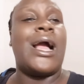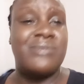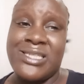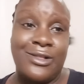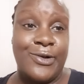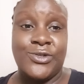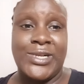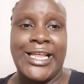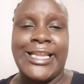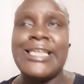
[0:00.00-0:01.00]
I'm still going to
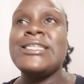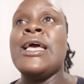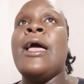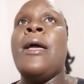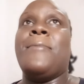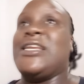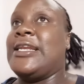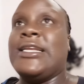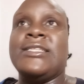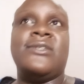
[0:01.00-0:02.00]
clean it, but
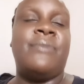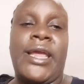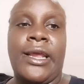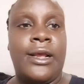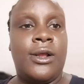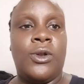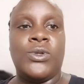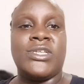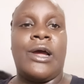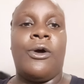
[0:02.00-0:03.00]
at least my
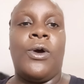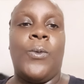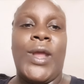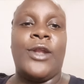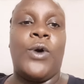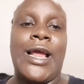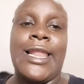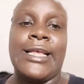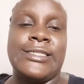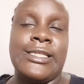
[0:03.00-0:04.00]
clothes are well
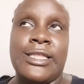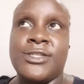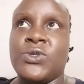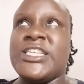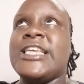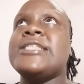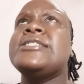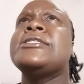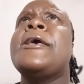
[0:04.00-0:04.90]
organized in the suitcase.